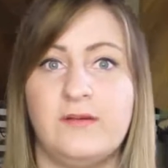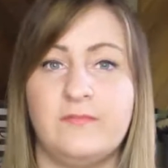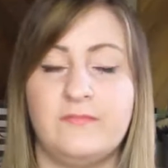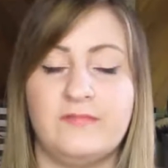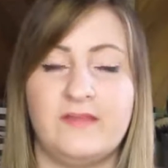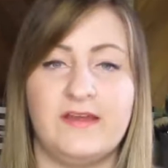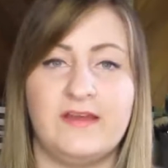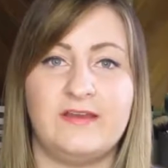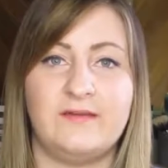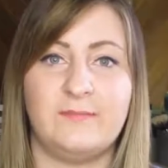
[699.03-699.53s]

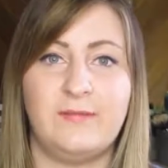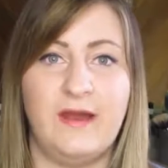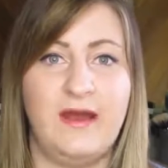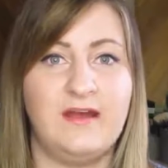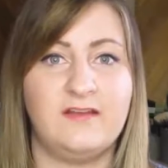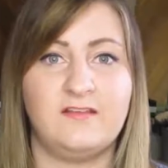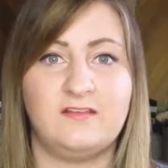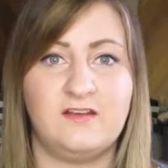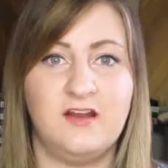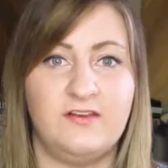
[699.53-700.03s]
I'm like
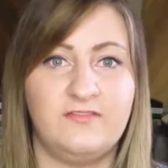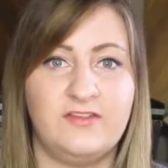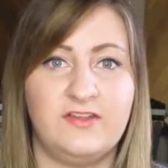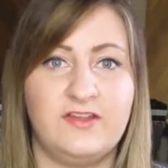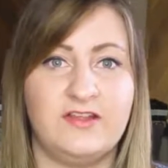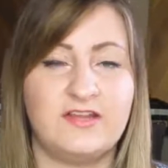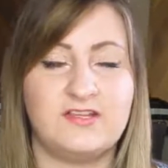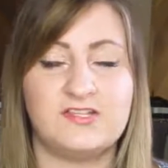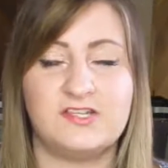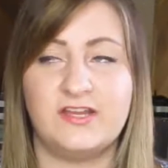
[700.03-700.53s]
past
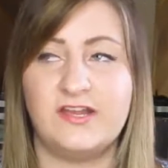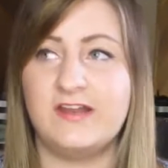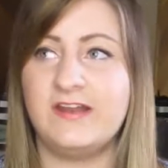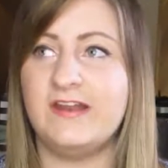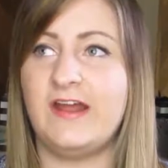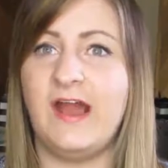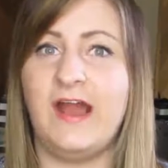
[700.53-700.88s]
ovulation.